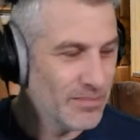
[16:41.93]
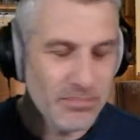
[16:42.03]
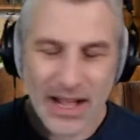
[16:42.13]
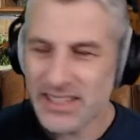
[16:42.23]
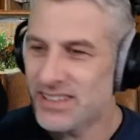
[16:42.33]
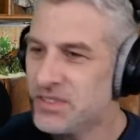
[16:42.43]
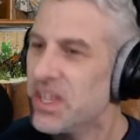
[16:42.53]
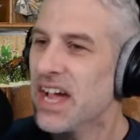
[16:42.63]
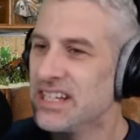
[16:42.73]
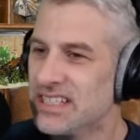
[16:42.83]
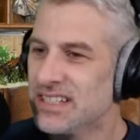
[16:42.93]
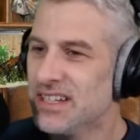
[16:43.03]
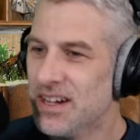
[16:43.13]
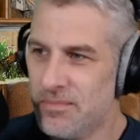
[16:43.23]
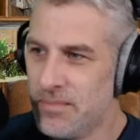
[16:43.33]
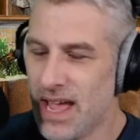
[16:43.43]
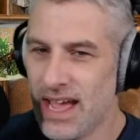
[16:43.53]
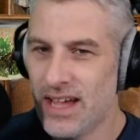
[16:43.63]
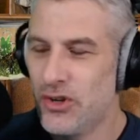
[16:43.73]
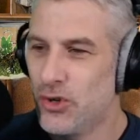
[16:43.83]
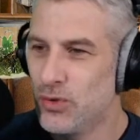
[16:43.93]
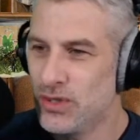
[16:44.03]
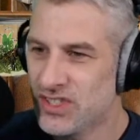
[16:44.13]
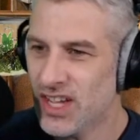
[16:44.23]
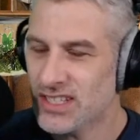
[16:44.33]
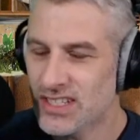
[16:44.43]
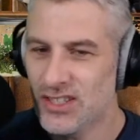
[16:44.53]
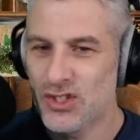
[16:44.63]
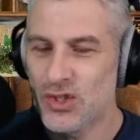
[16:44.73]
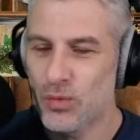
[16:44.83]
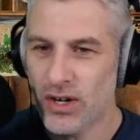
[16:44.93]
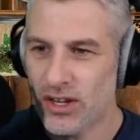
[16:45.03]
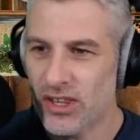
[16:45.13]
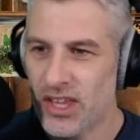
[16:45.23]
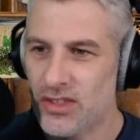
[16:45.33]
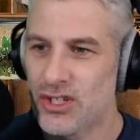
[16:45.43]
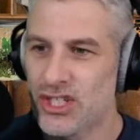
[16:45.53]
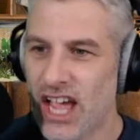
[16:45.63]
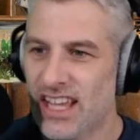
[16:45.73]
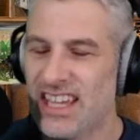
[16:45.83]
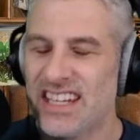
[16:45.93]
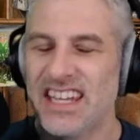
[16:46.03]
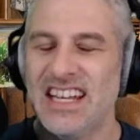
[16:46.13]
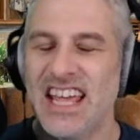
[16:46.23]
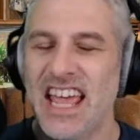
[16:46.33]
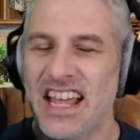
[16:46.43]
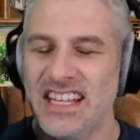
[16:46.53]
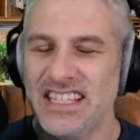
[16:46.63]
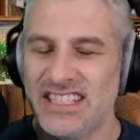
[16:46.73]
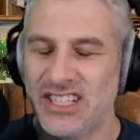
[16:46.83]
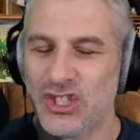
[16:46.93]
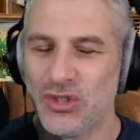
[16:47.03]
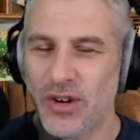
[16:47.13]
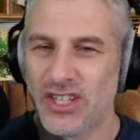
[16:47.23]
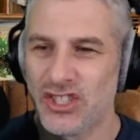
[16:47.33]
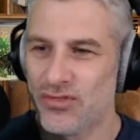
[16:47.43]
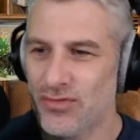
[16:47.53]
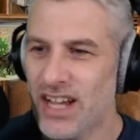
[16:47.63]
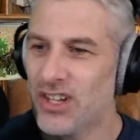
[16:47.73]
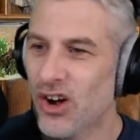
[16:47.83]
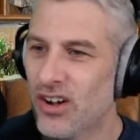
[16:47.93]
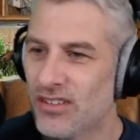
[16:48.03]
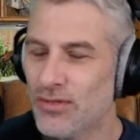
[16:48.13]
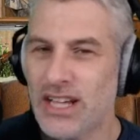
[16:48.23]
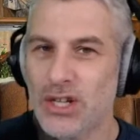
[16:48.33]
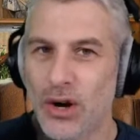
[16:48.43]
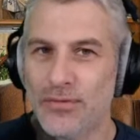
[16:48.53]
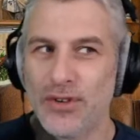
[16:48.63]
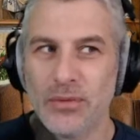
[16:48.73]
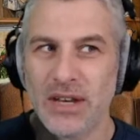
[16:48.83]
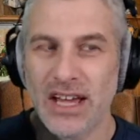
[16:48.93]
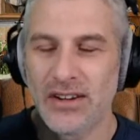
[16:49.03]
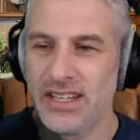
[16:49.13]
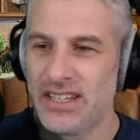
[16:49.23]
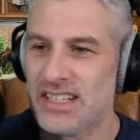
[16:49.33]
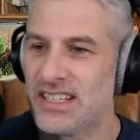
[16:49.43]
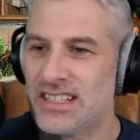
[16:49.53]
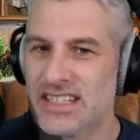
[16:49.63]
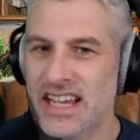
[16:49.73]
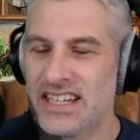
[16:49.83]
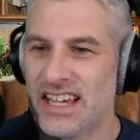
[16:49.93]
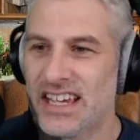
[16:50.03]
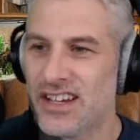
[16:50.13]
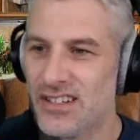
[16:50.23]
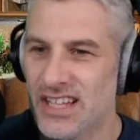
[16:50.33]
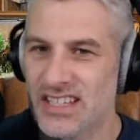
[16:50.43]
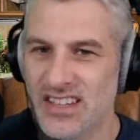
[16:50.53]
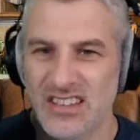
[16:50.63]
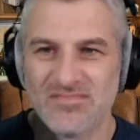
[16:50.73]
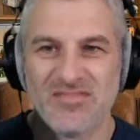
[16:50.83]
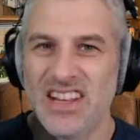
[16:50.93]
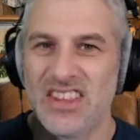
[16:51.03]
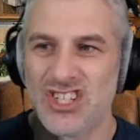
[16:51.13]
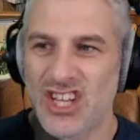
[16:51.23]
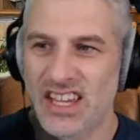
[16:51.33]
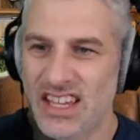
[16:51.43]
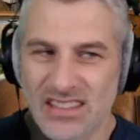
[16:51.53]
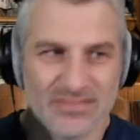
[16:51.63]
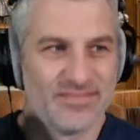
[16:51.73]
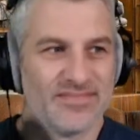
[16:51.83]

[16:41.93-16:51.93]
Michael Knight, a man who was destined to wear a leather jacket in any situation. Red Dot, Red Dot, filming out in the San Diego desert, leather jacket.